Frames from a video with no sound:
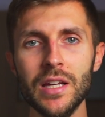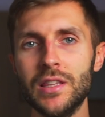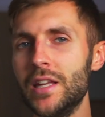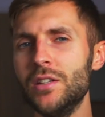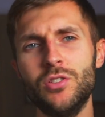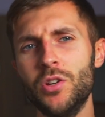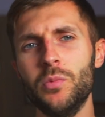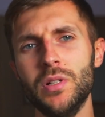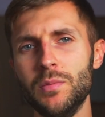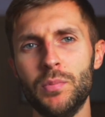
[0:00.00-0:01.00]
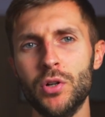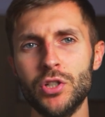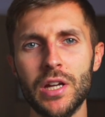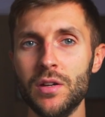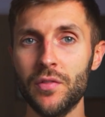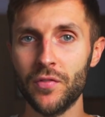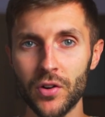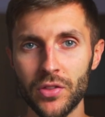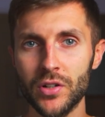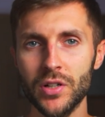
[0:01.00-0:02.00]
they didn't really push any
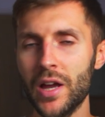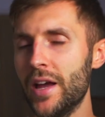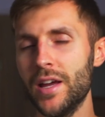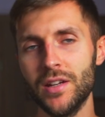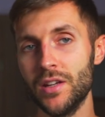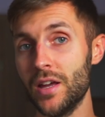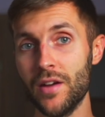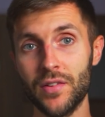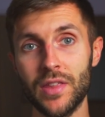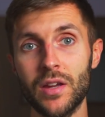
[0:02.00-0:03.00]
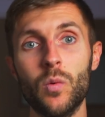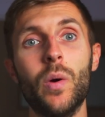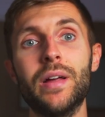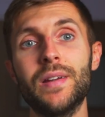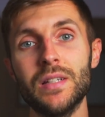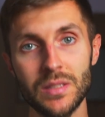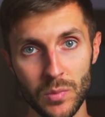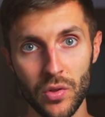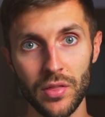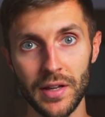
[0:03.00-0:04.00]
farther and everything went
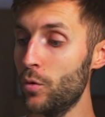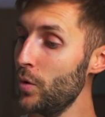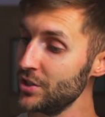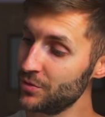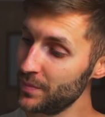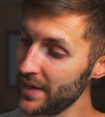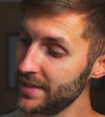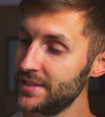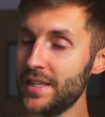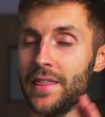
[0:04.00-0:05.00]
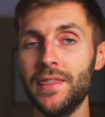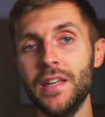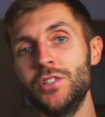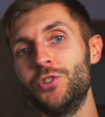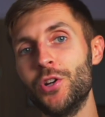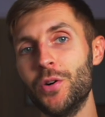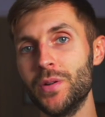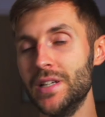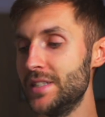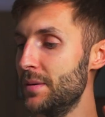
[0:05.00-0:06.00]
smoothly. Which means that this drone
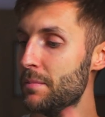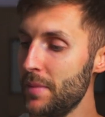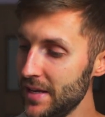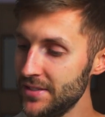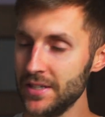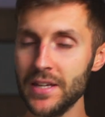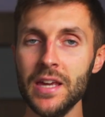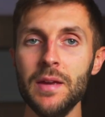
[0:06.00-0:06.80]
is amazing